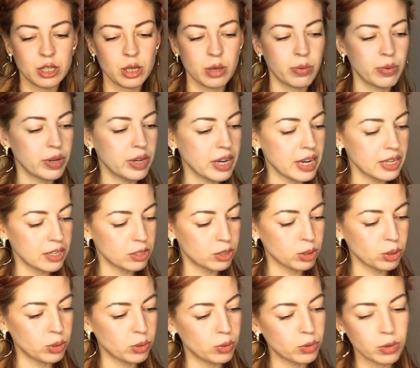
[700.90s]
So we got
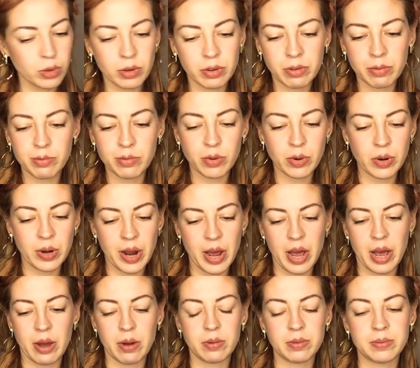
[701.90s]
two for
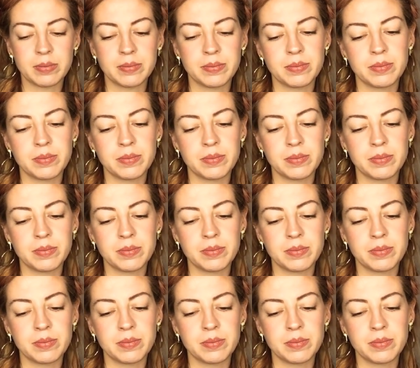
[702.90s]
now.